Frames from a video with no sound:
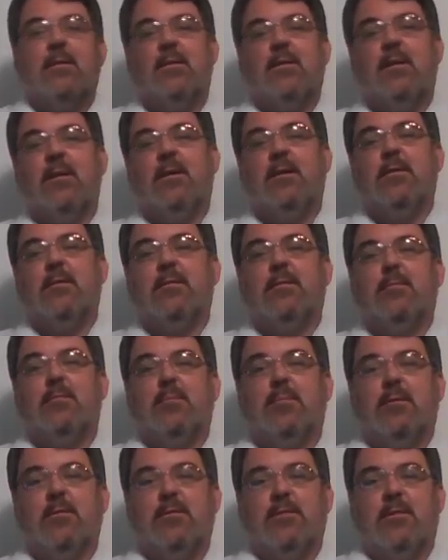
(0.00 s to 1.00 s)
than
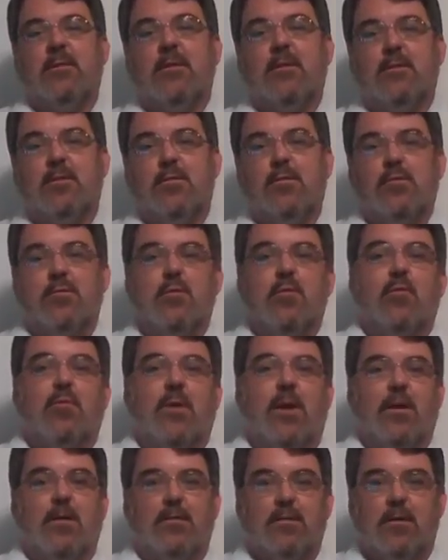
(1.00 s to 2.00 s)
perfectly new
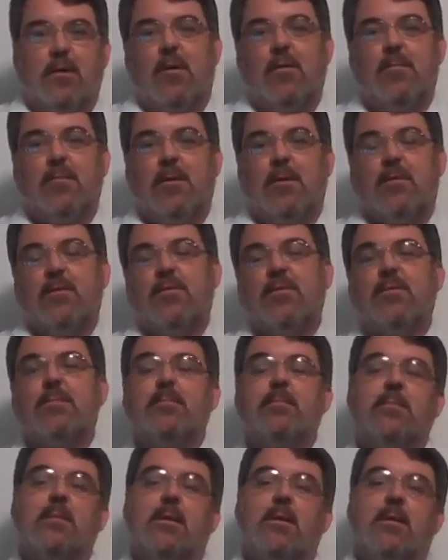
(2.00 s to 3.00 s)
round golf balls.
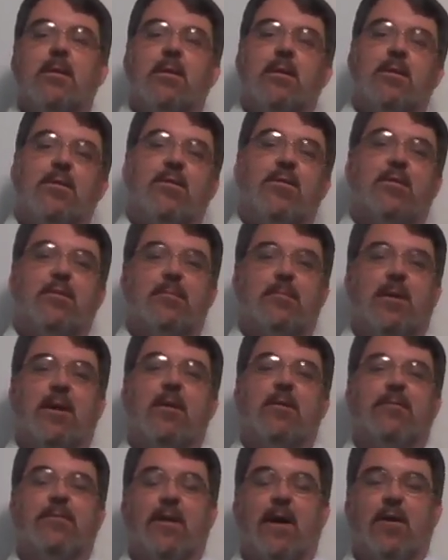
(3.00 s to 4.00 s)
And so the
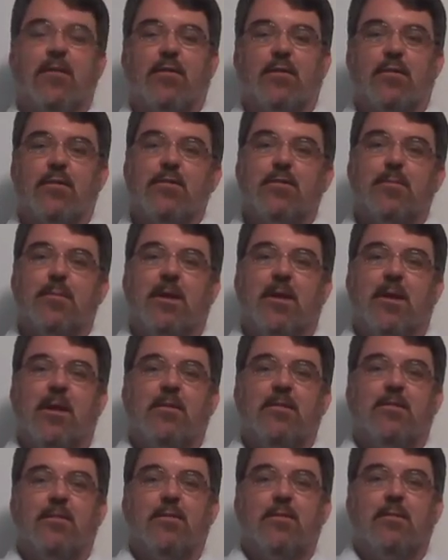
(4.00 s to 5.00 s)
manufacturers
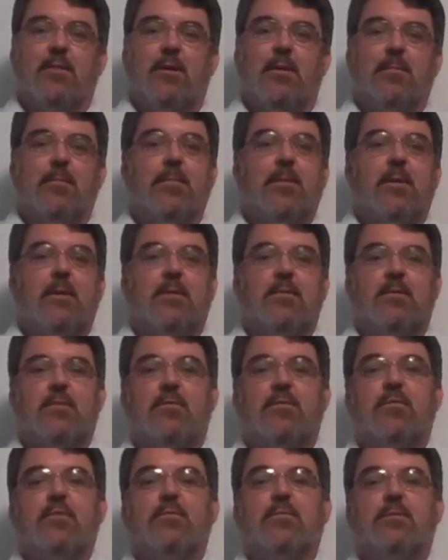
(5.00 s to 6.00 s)
began to, uh, to,
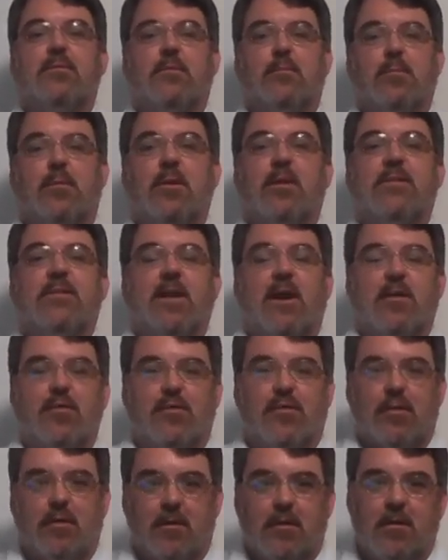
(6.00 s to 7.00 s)
to, to put a
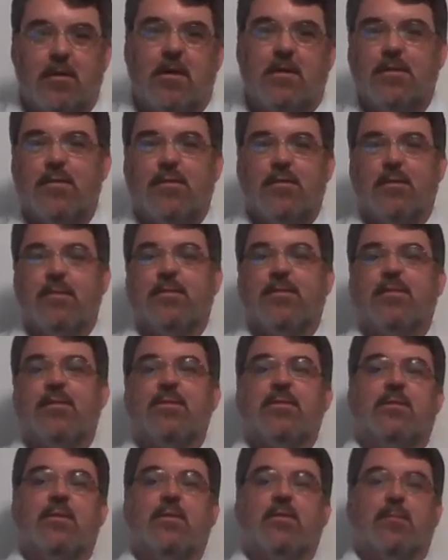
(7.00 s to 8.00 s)
texture on the
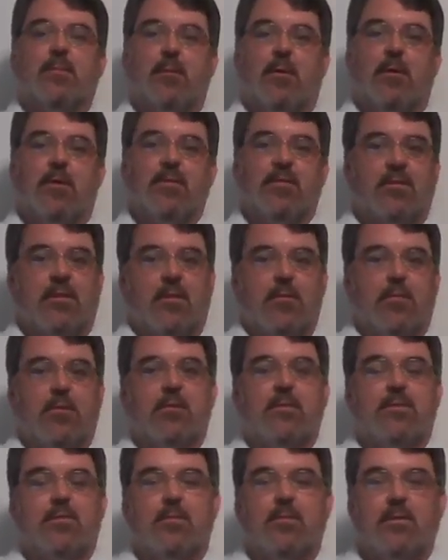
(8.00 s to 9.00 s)
surfaces of these balls so they
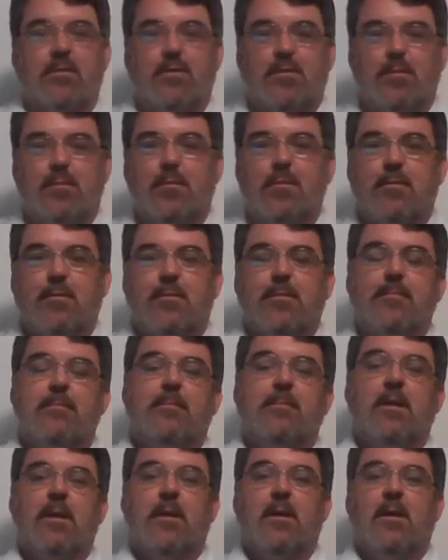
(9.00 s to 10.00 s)
weren't totally smooth.
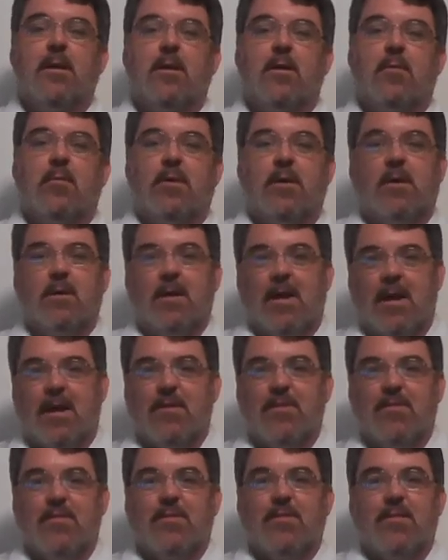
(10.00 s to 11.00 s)
Well,
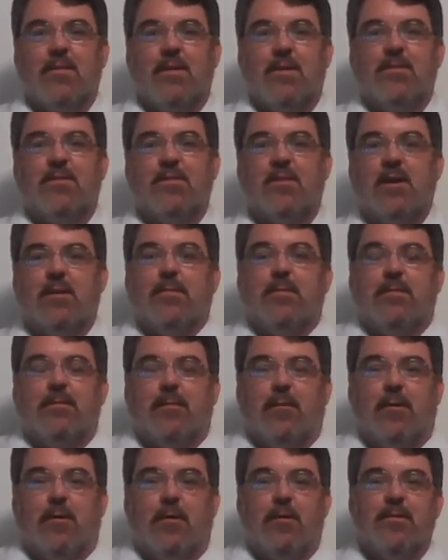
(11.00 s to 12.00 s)
as, as time
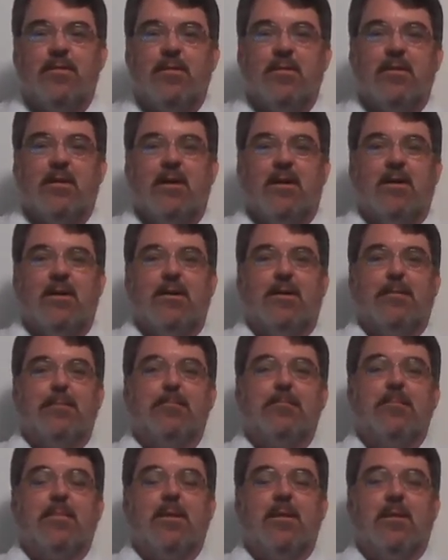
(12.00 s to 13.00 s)
evolved, um,